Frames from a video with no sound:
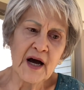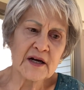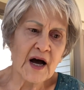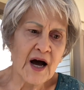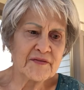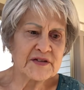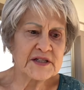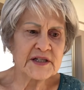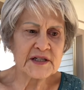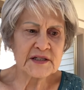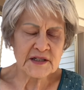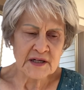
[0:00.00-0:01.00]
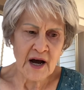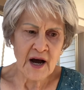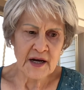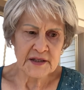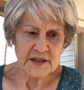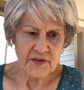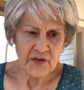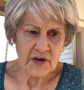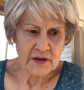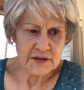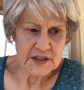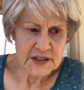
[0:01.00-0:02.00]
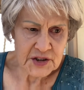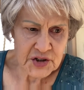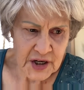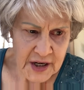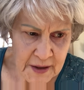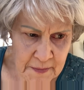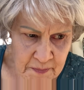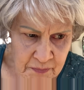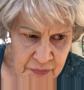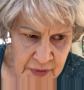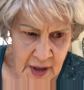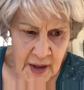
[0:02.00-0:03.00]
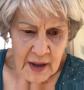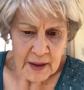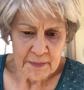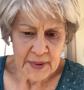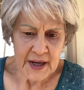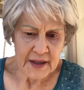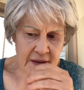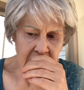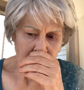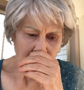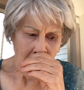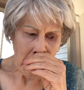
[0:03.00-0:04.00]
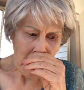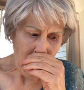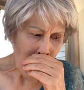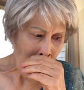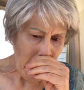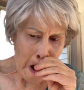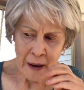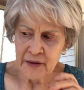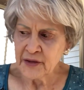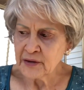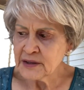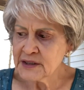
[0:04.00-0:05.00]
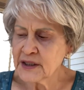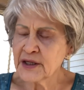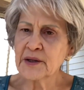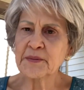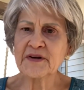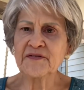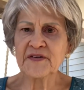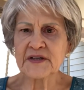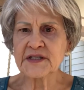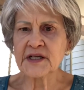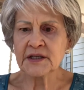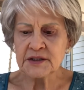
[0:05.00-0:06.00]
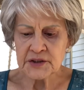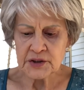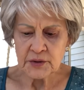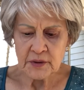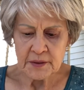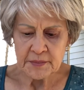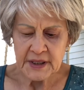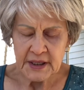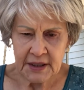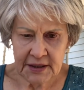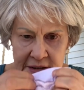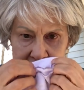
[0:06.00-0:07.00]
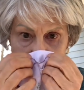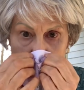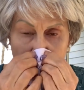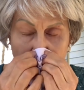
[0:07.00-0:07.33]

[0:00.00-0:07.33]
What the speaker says: Obviously, it's not difficult stitching, but there is a little bit of fussiness to it because